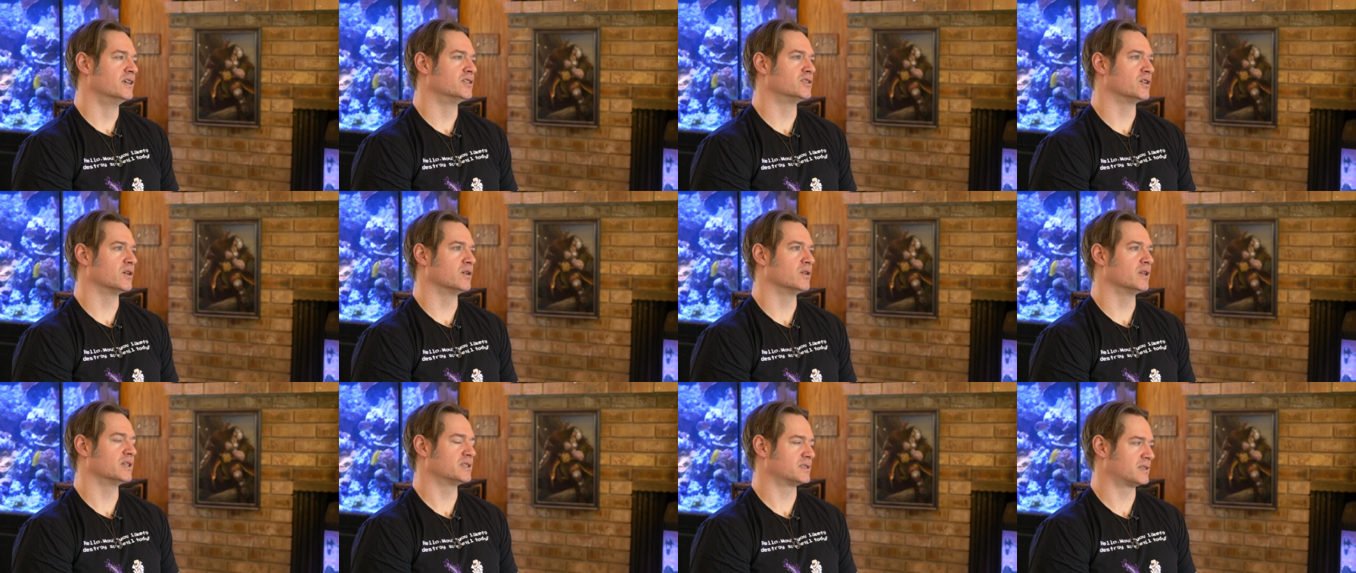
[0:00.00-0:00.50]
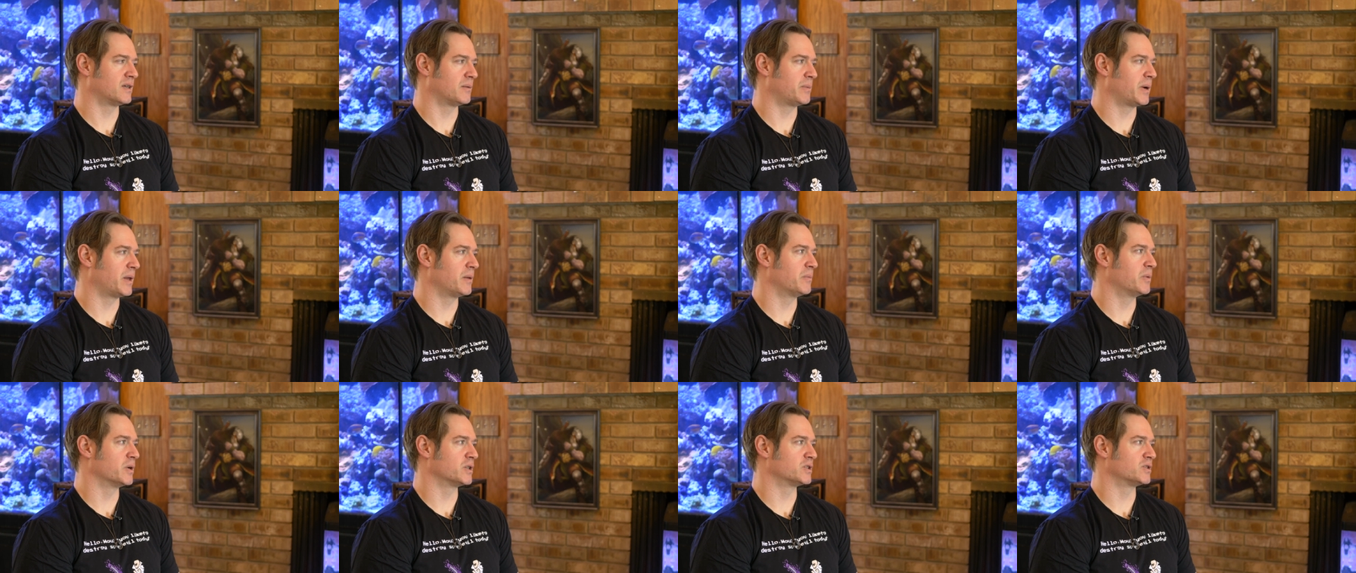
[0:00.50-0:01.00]
So let's stop
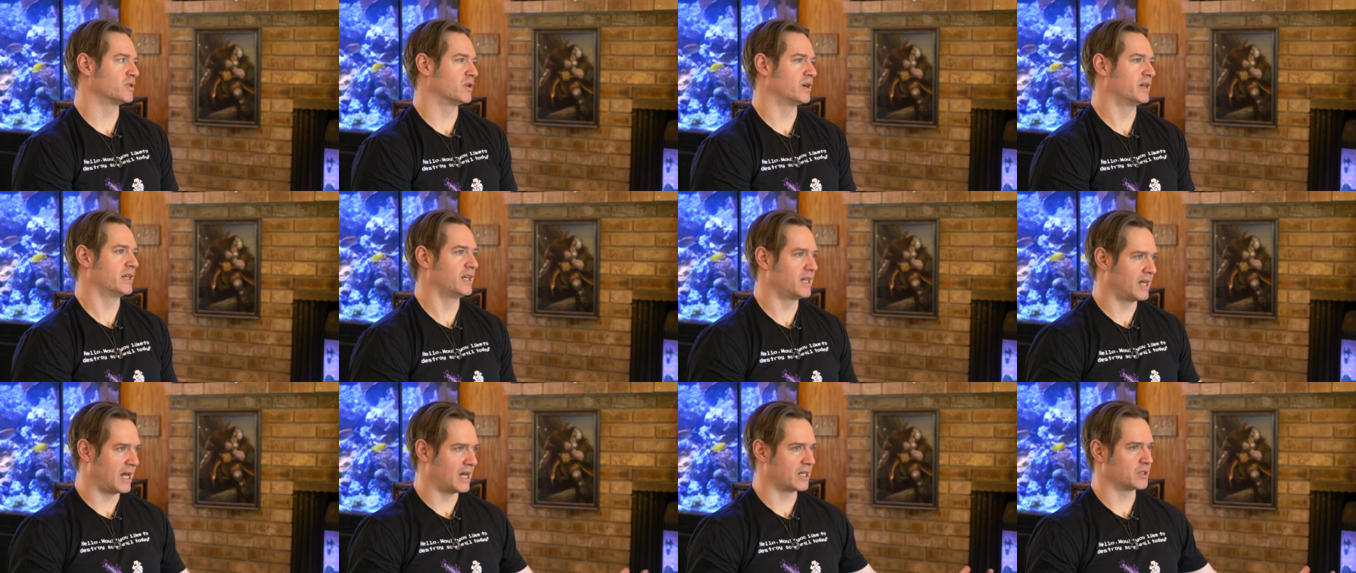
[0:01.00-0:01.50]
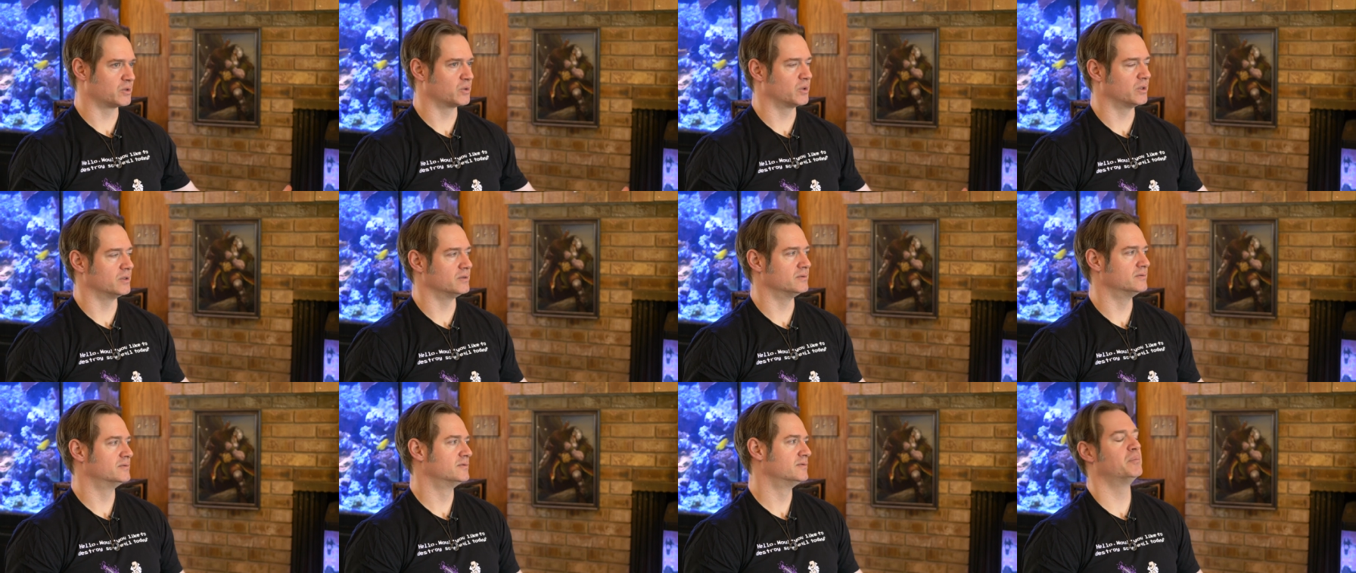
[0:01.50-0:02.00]
by the bookstore. I need an
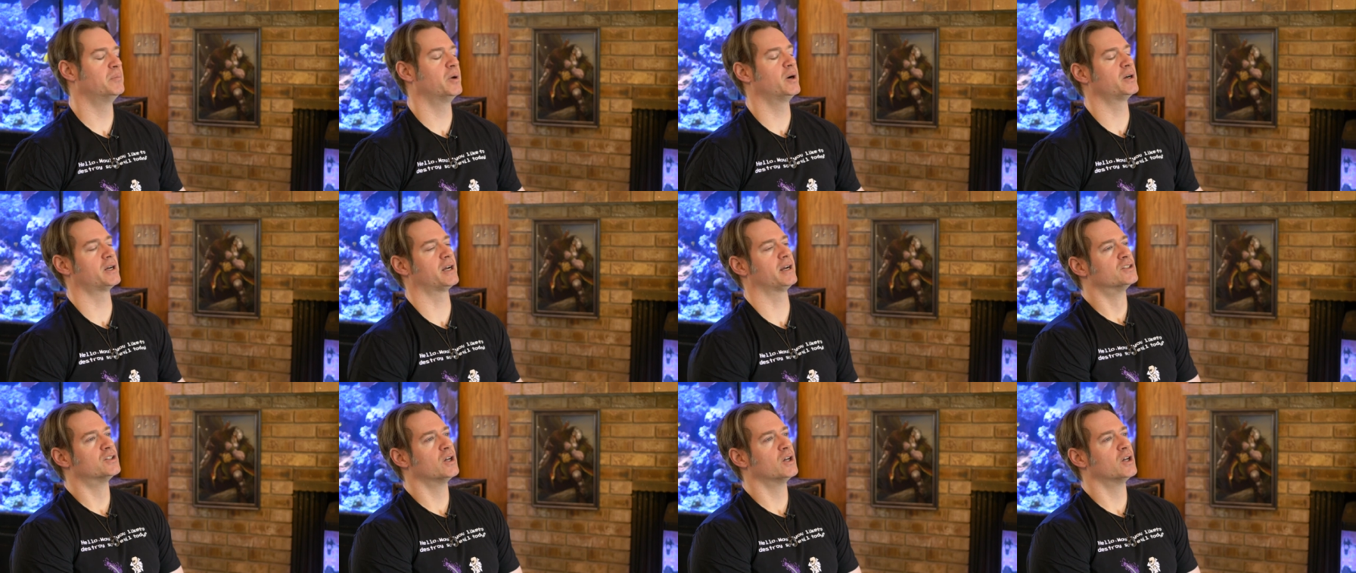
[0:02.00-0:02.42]
actual book.